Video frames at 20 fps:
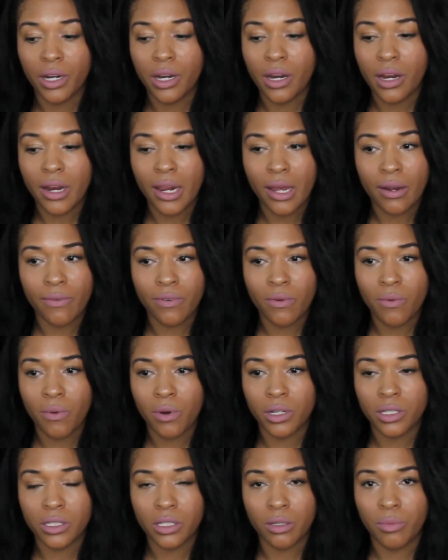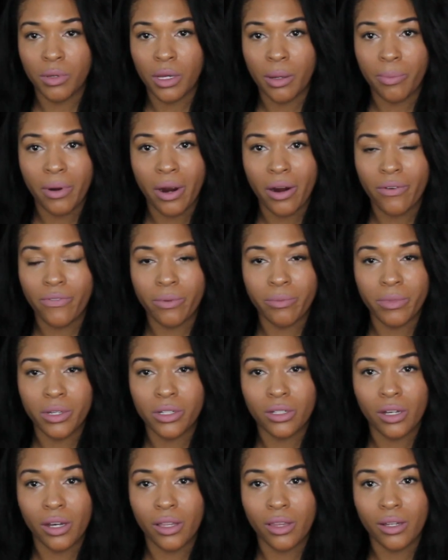We never wanted to be apart from
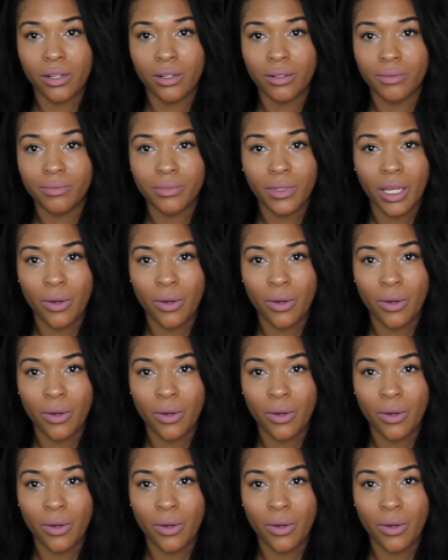each other.